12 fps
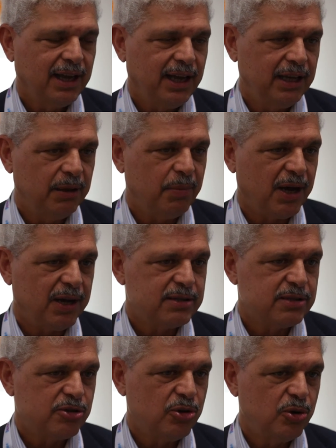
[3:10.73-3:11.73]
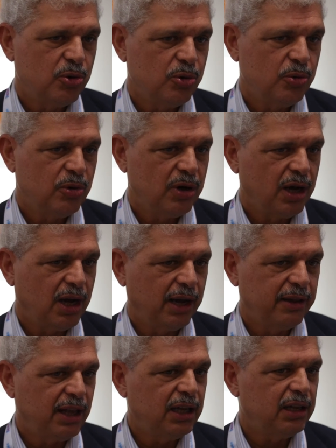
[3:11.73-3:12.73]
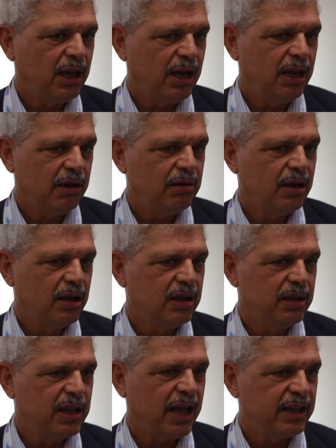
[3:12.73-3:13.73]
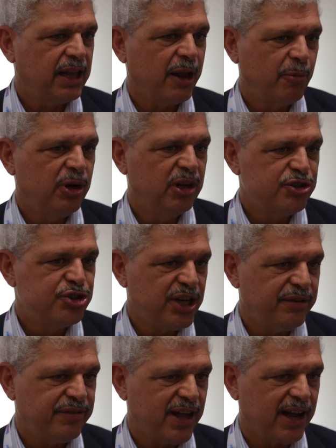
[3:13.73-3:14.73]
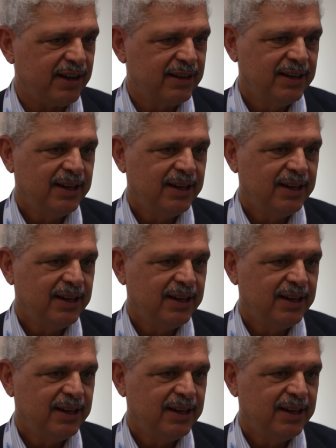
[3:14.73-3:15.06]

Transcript: in the past. So I think that they will achieve that.